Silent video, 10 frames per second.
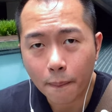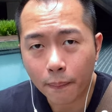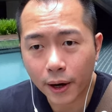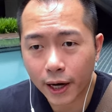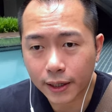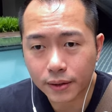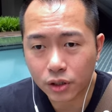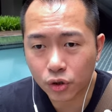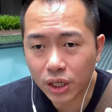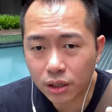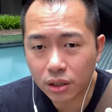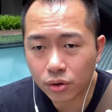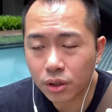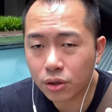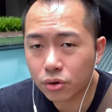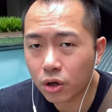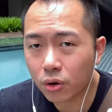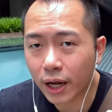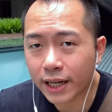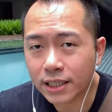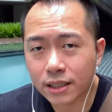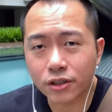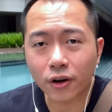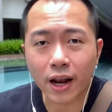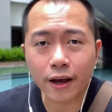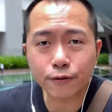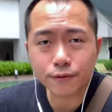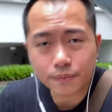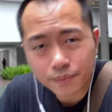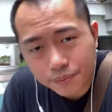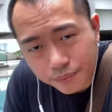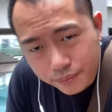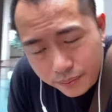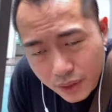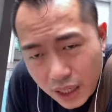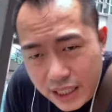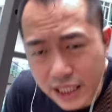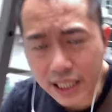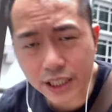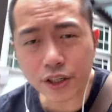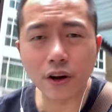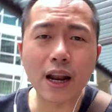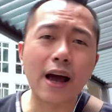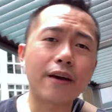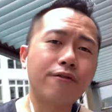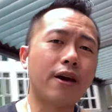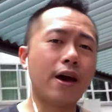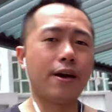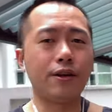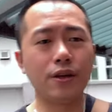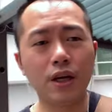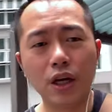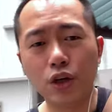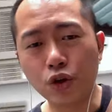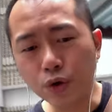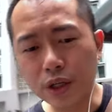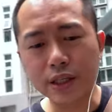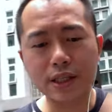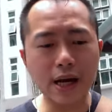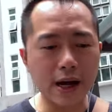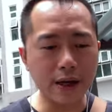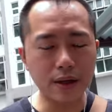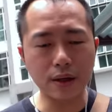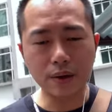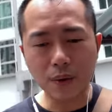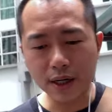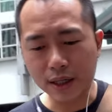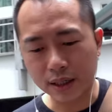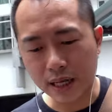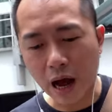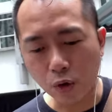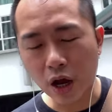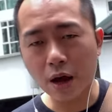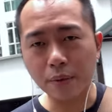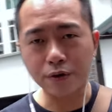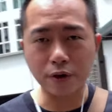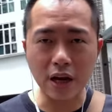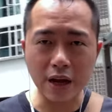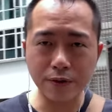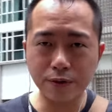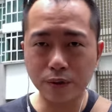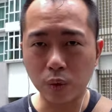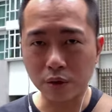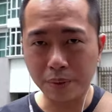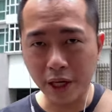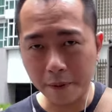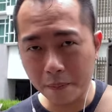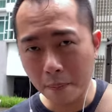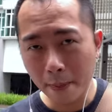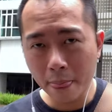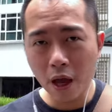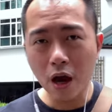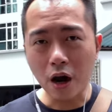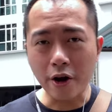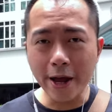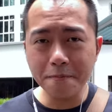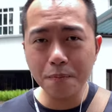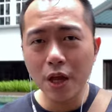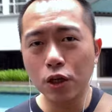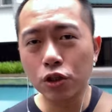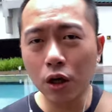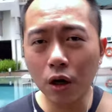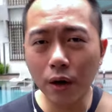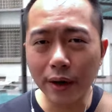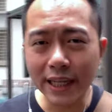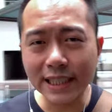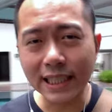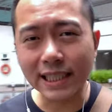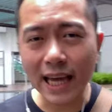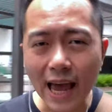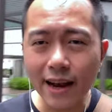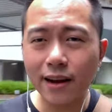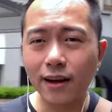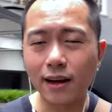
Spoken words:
But you need to know that this is your life. This is your life, and you decide what the outcome of your life will be. All right, so this is the end.